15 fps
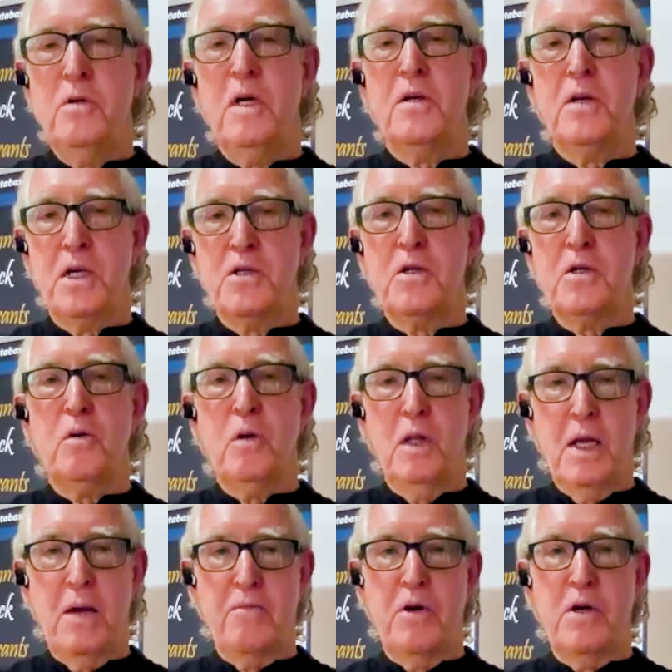you
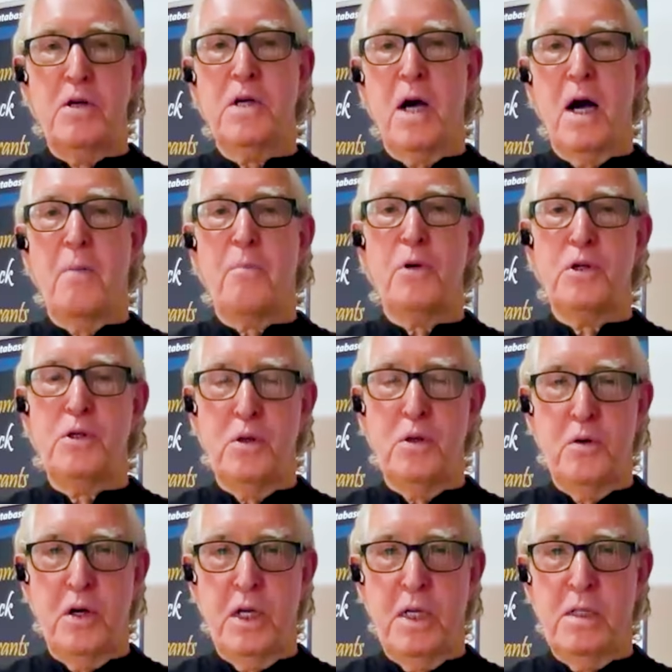additional leverage
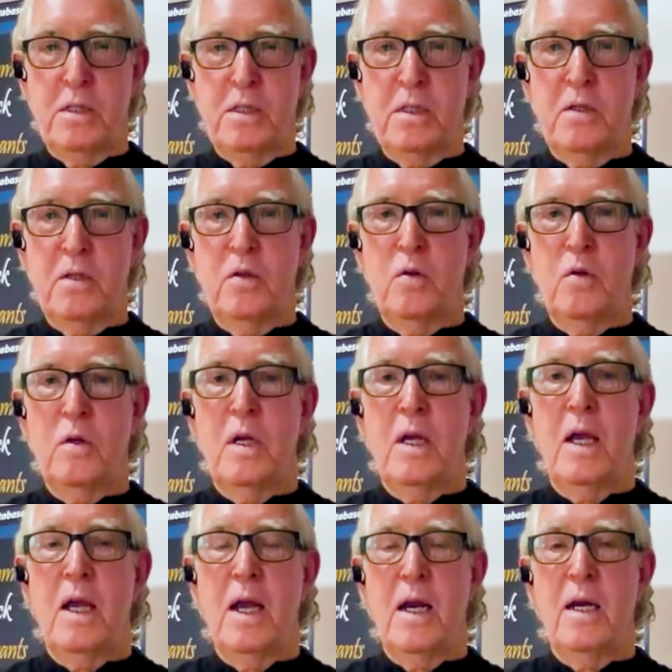opportunities.
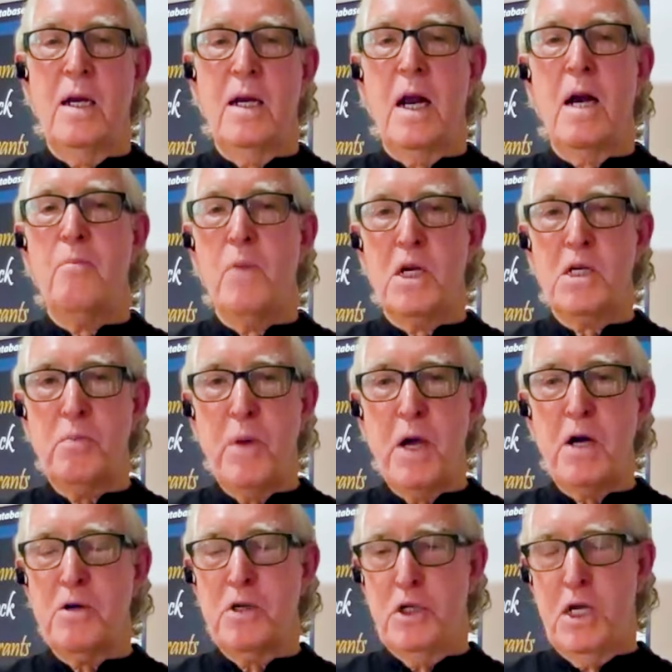And a much
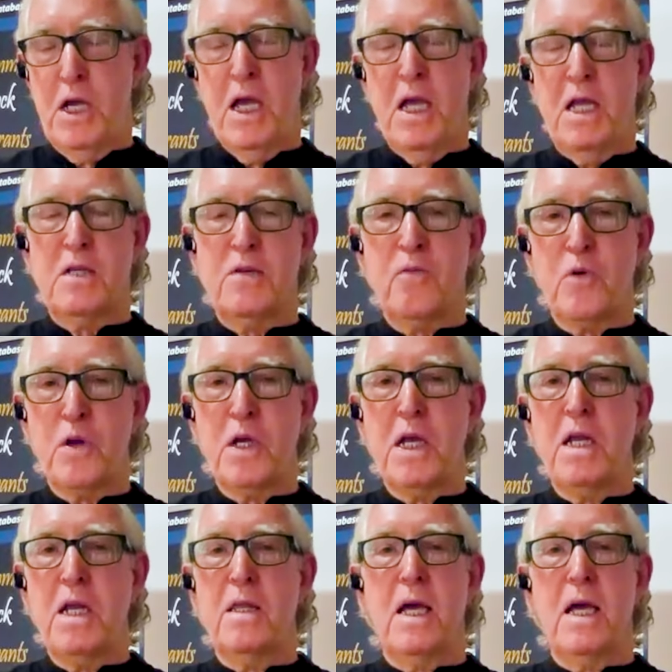better chance for
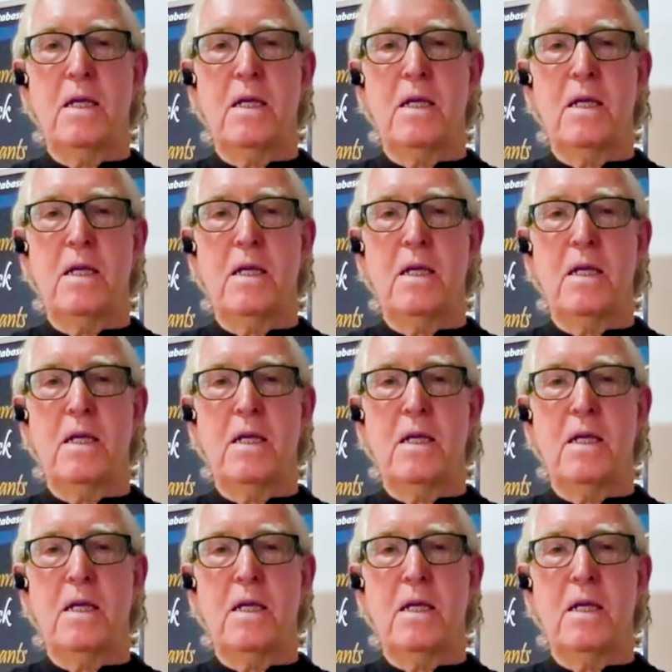getting